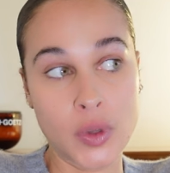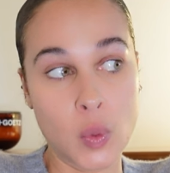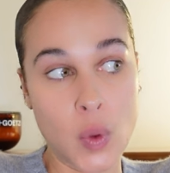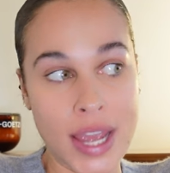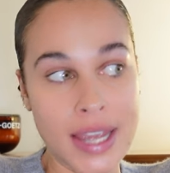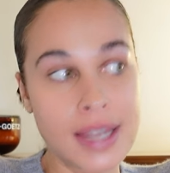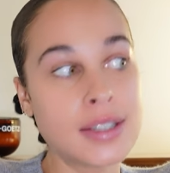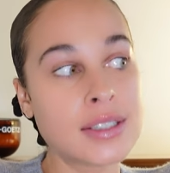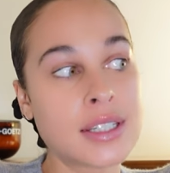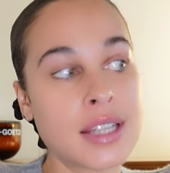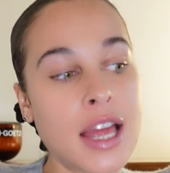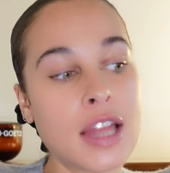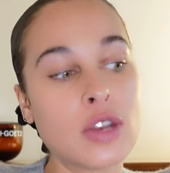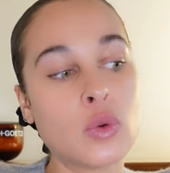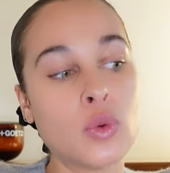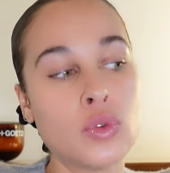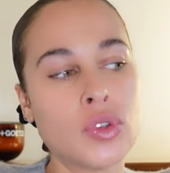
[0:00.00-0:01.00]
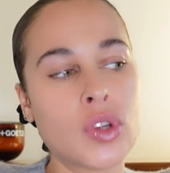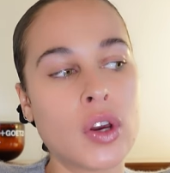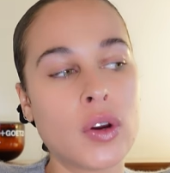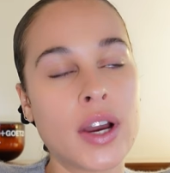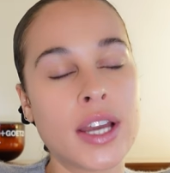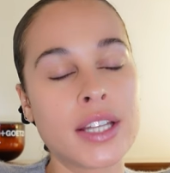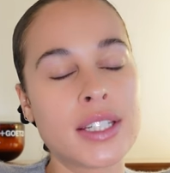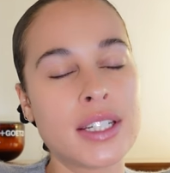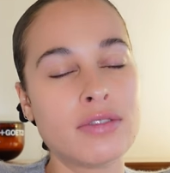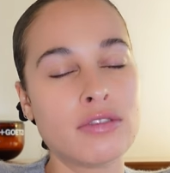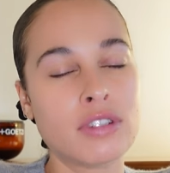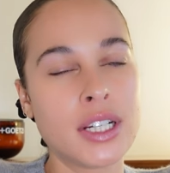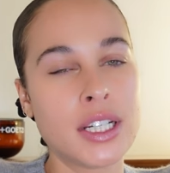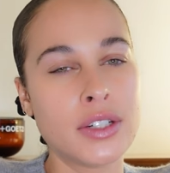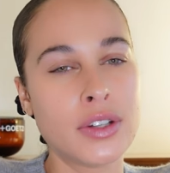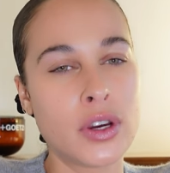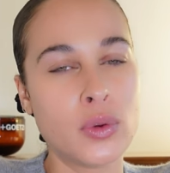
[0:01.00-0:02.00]
wait, and also I didn't
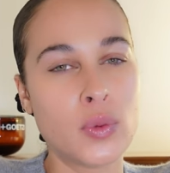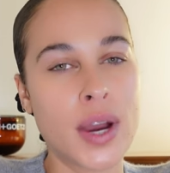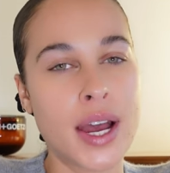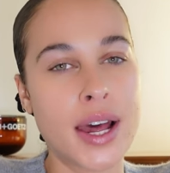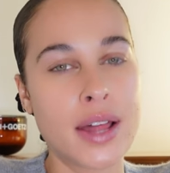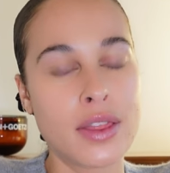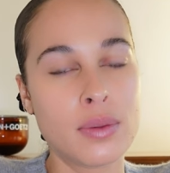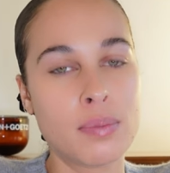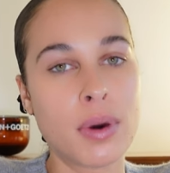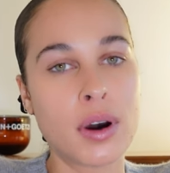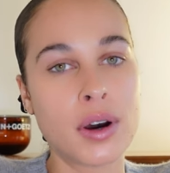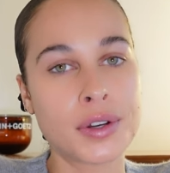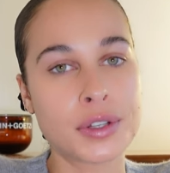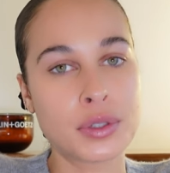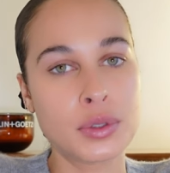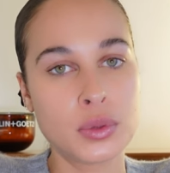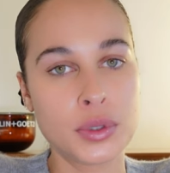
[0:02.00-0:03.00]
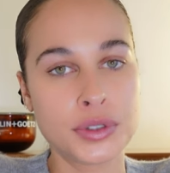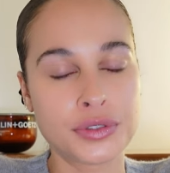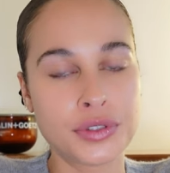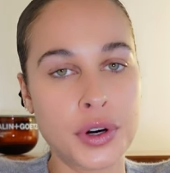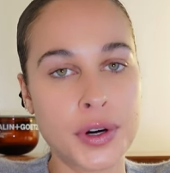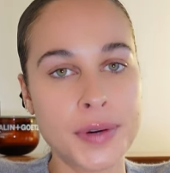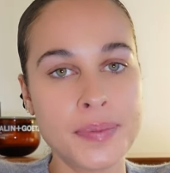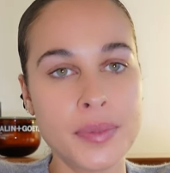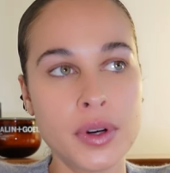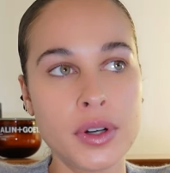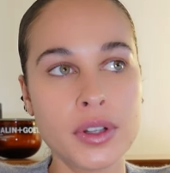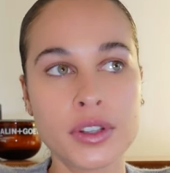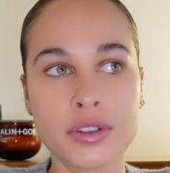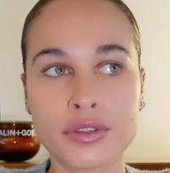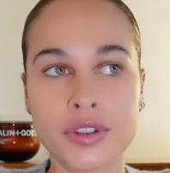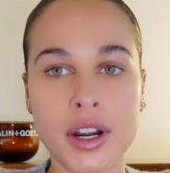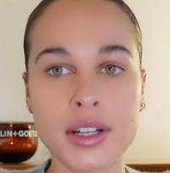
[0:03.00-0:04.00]
really know where the parcels were from on
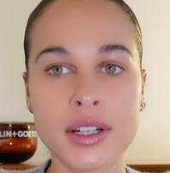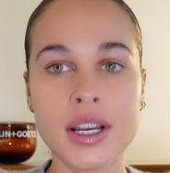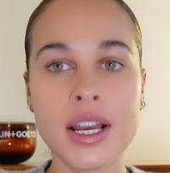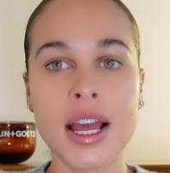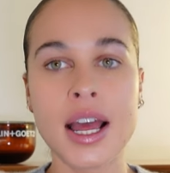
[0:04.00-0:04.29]
the front.